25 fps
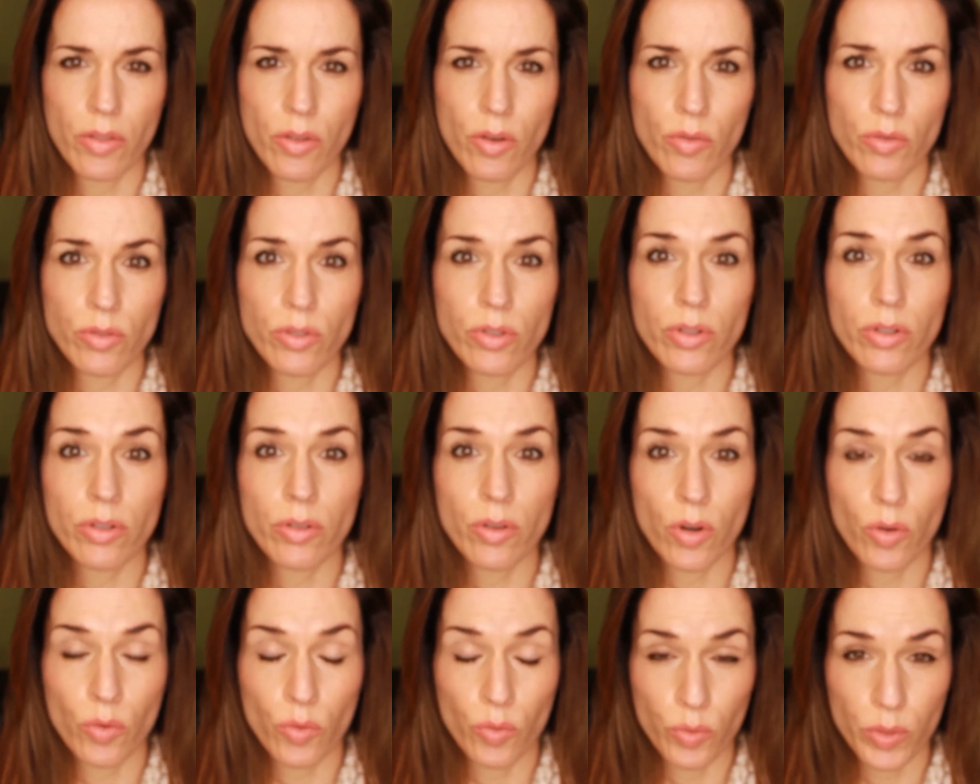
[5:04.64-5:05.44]
Those
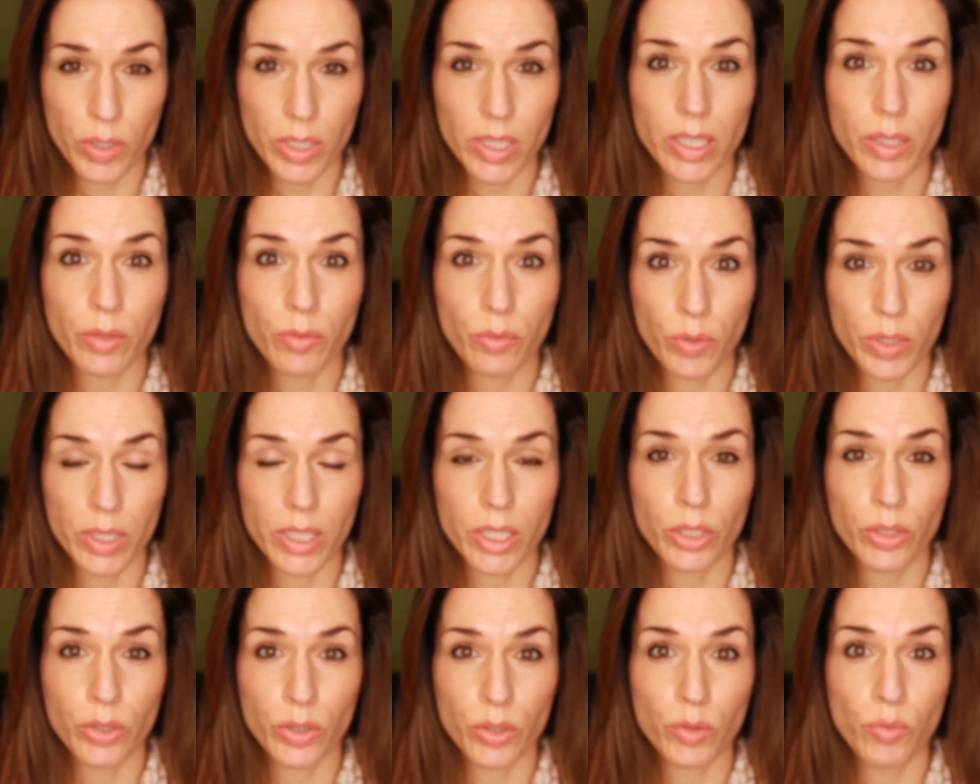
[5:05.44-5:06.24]
are really,
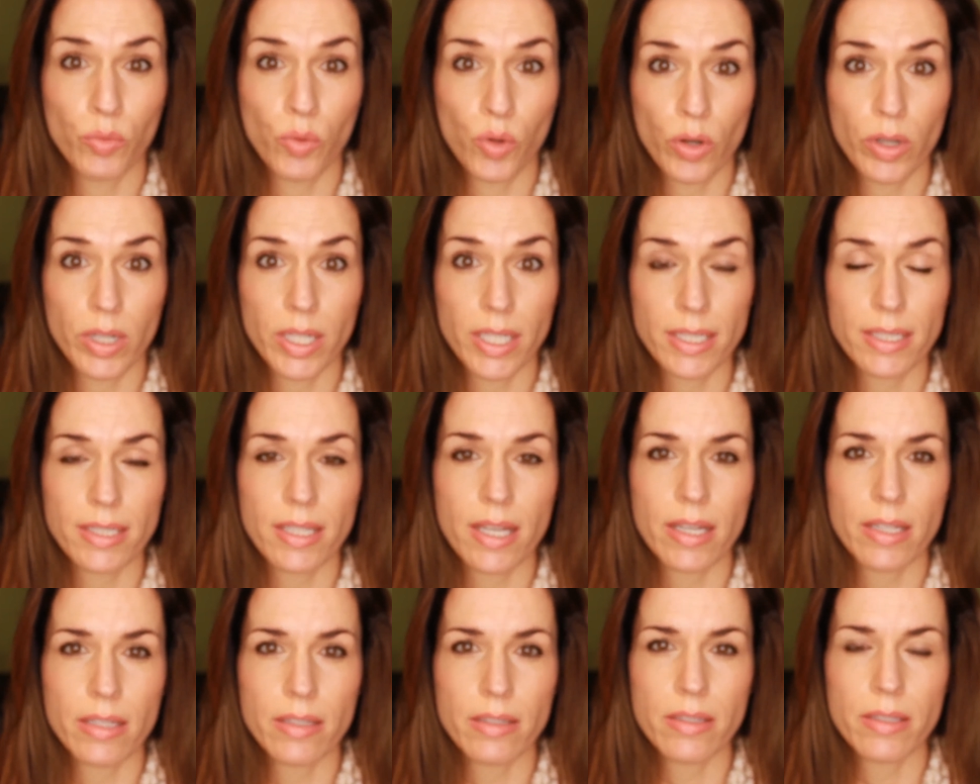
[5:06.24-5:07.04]
really good warning
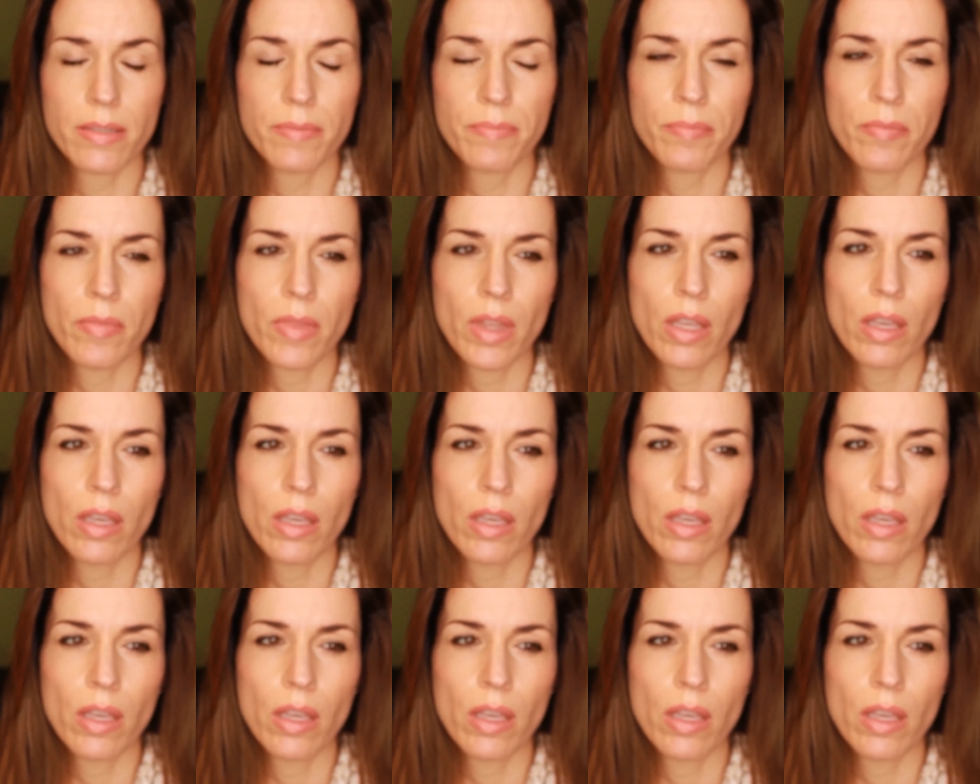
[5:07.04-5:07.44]
signs.